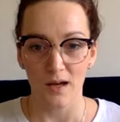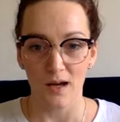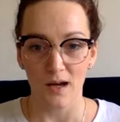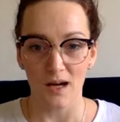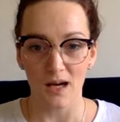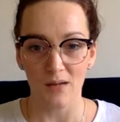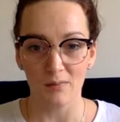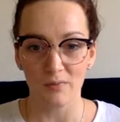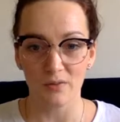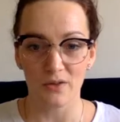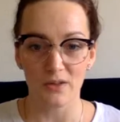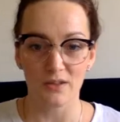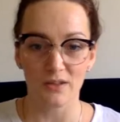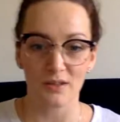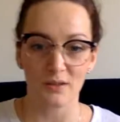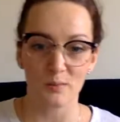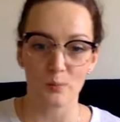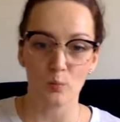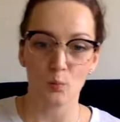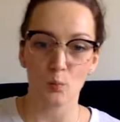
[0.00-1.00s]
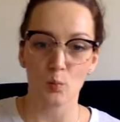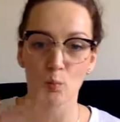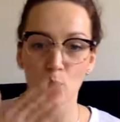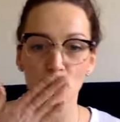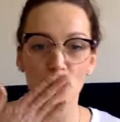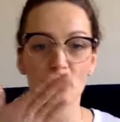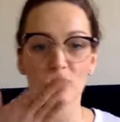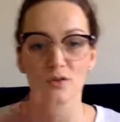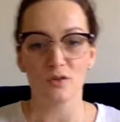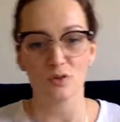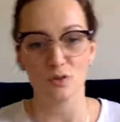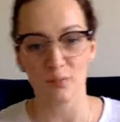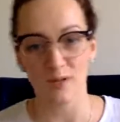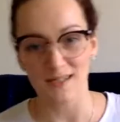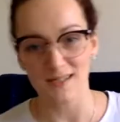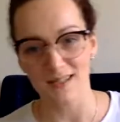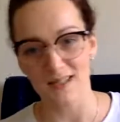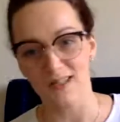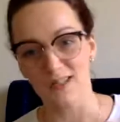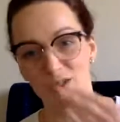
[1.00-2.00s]
I'm gonna do my
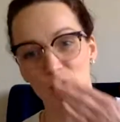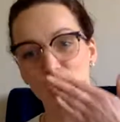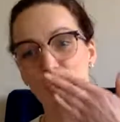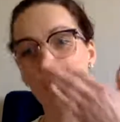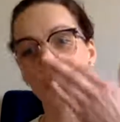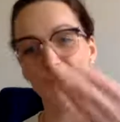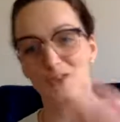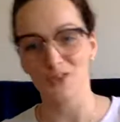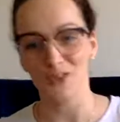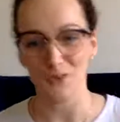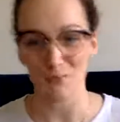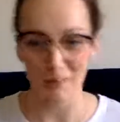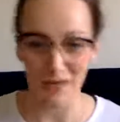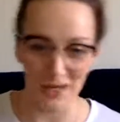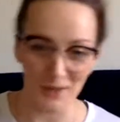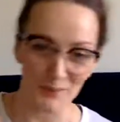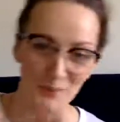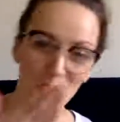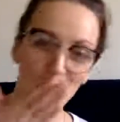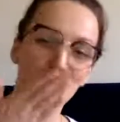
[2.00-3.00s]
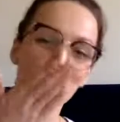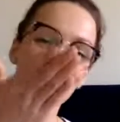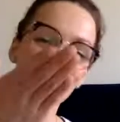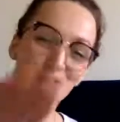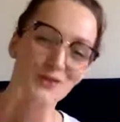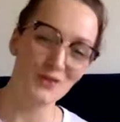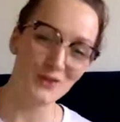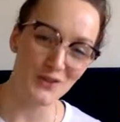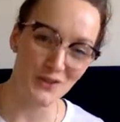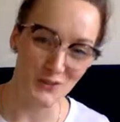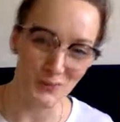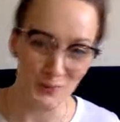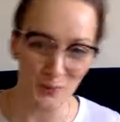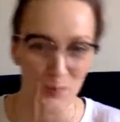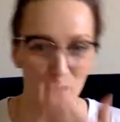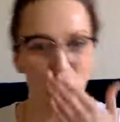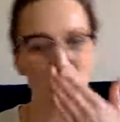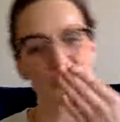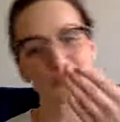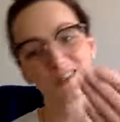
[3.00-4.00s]
second goodbye to you
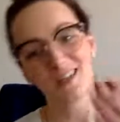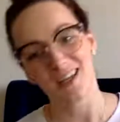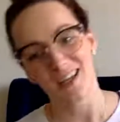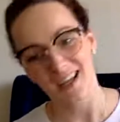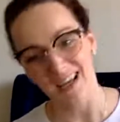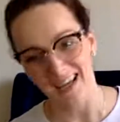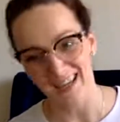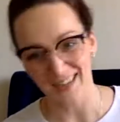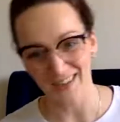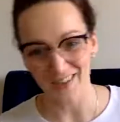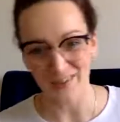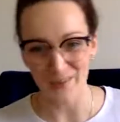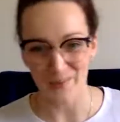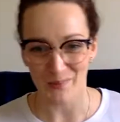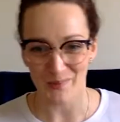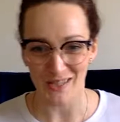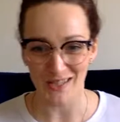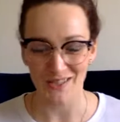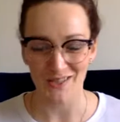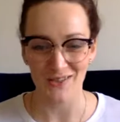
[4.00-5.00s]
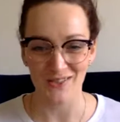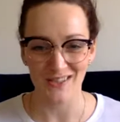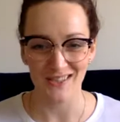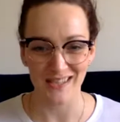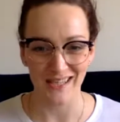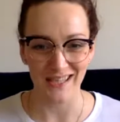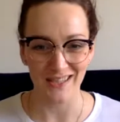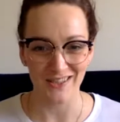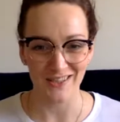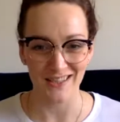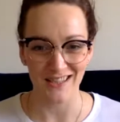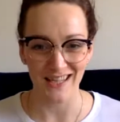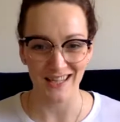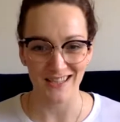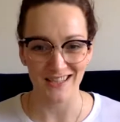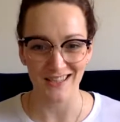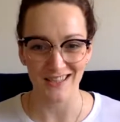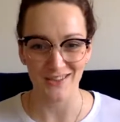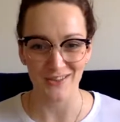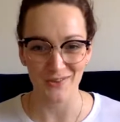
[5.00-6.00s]
and hope that you stay
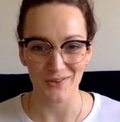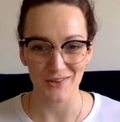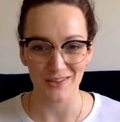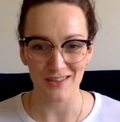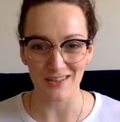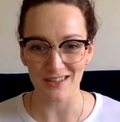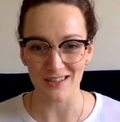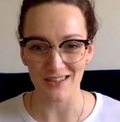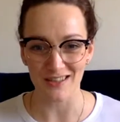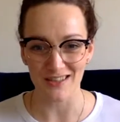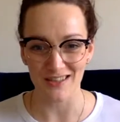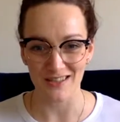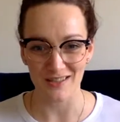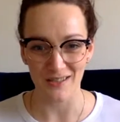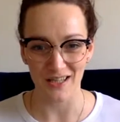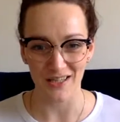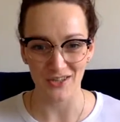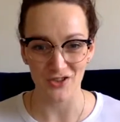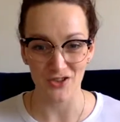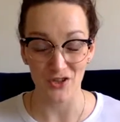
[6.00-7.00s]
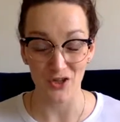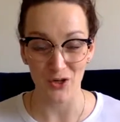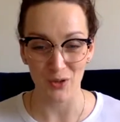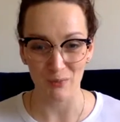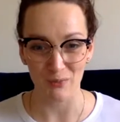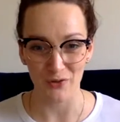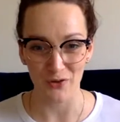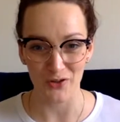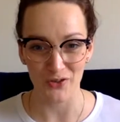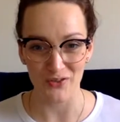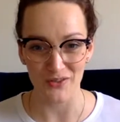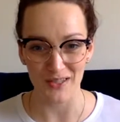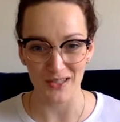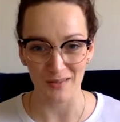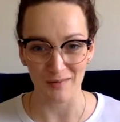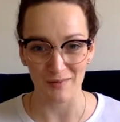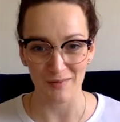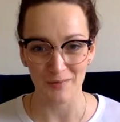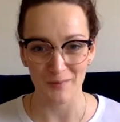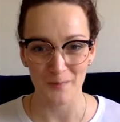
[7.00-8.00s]
connected to your arts and show up for
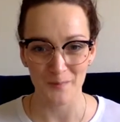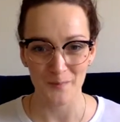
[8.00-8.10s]
yourself.